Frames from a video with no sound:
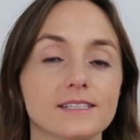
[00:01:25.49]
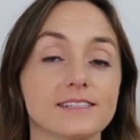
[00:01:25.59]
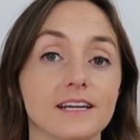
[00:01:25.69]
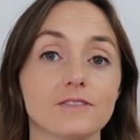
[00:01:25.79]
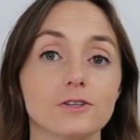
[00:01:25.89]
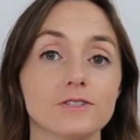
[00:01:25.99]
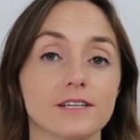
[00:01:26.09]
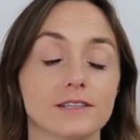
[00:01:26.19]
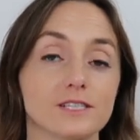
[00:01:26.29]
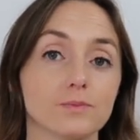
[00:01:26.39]
instead of
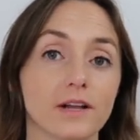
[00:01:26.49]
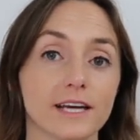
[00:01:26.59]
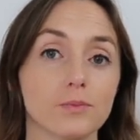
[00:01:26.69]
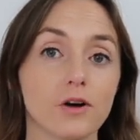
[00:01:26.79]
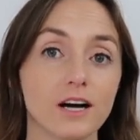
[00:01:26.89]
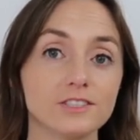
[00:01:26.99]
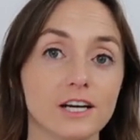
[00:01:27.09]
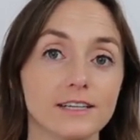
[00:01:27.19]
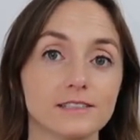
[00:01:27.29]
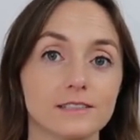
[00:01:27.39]
using this blank
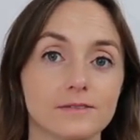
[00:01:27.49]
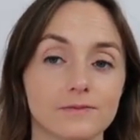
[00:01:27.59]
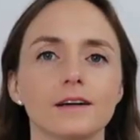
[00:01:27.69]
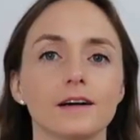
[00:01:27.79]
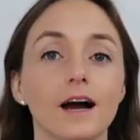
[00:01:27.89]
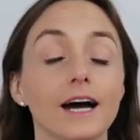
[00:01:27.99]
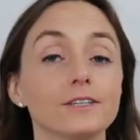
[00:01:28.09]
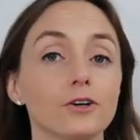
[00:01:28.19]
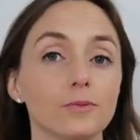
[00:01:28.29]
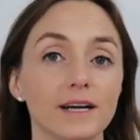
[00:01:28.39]
project,
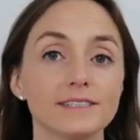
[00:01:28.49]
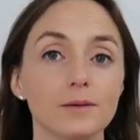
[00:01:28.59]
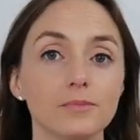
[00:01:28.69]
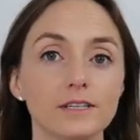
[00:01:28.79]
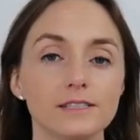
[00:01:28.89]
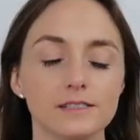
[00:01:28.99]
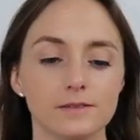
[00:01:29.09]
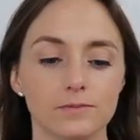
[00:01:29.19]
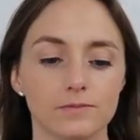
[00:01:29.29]
I'd go to my templates,